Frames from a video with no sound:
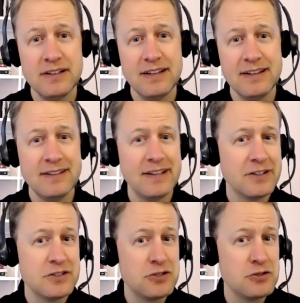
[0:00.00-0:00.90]
and they
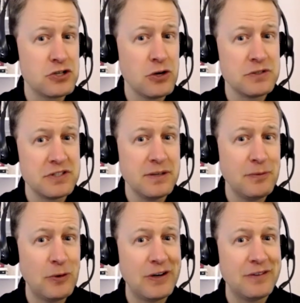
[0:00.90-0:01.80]
couldn't do shows
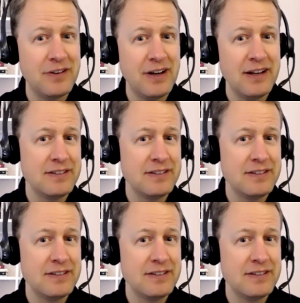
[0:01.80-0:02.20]
anymore, right?